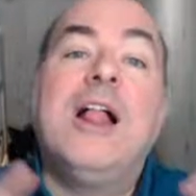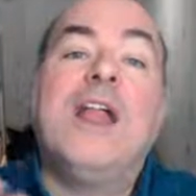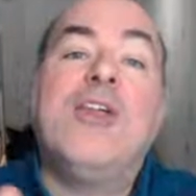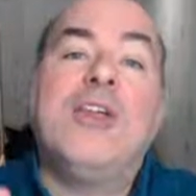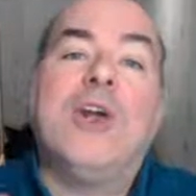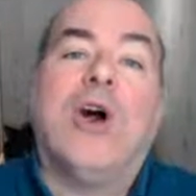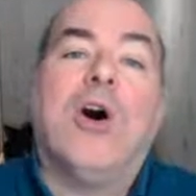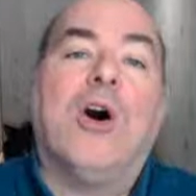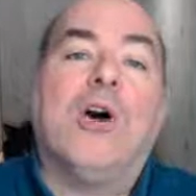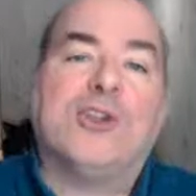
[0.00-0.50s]
they
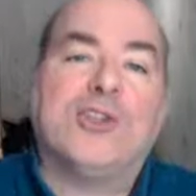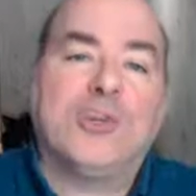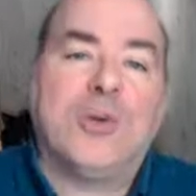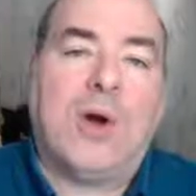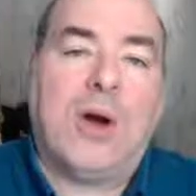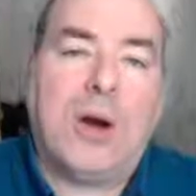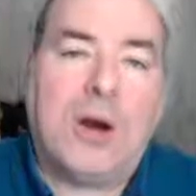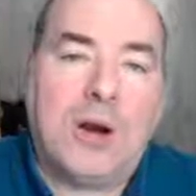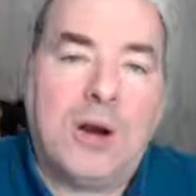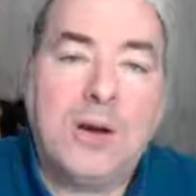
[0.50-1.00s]
also
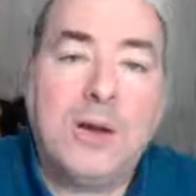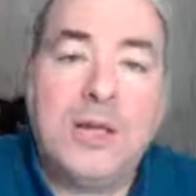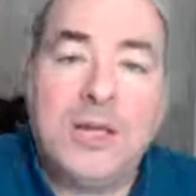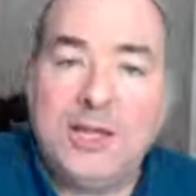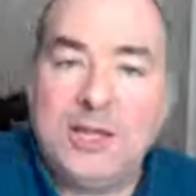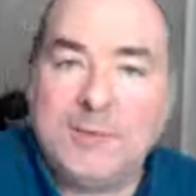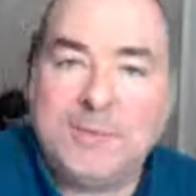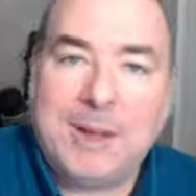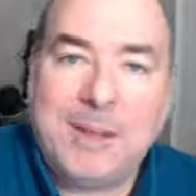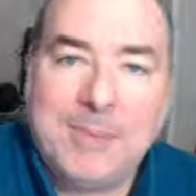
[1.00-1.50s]
are in
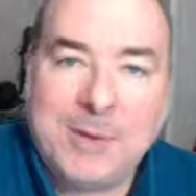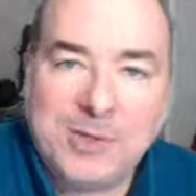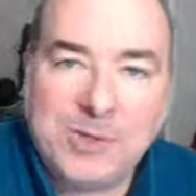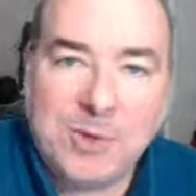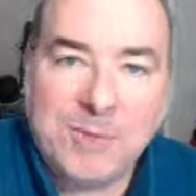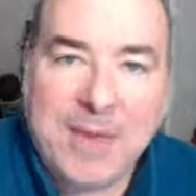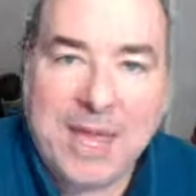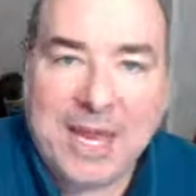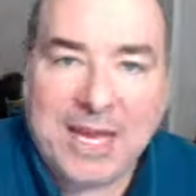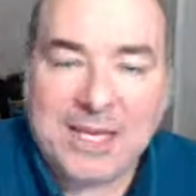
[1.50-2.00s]
the public
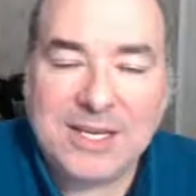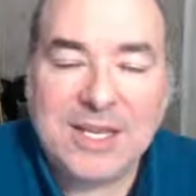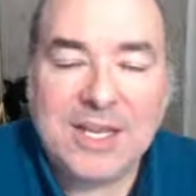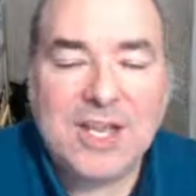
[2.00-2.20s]
domain.